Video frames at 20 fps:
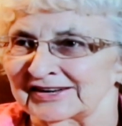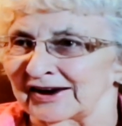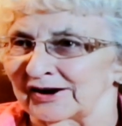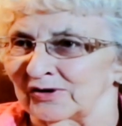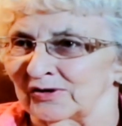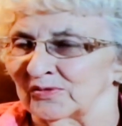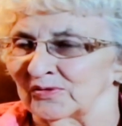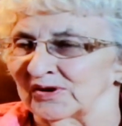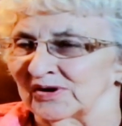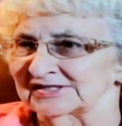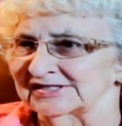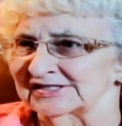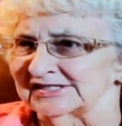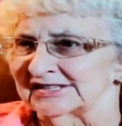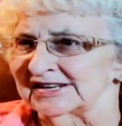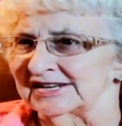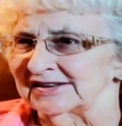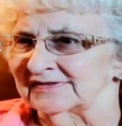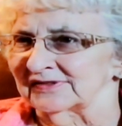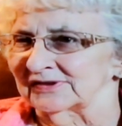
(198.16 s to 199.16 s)
cow
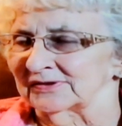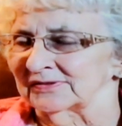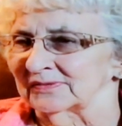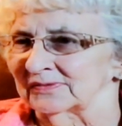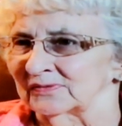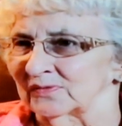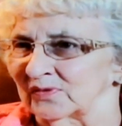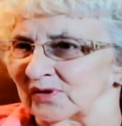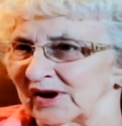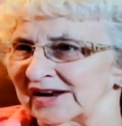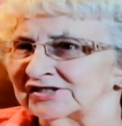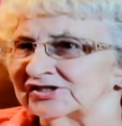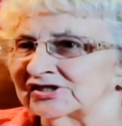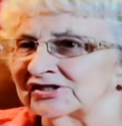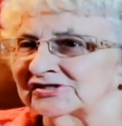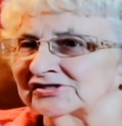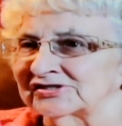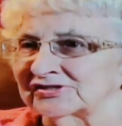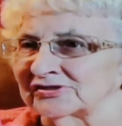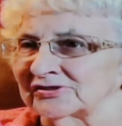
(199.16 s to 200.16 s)
wasn't even
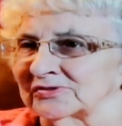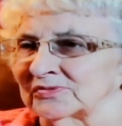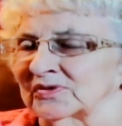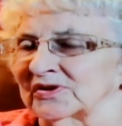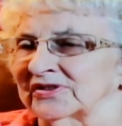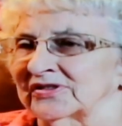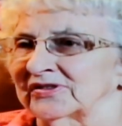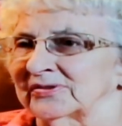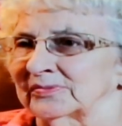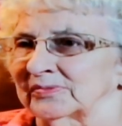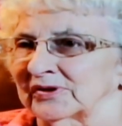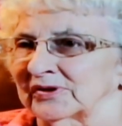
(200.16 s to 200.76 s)
registered with the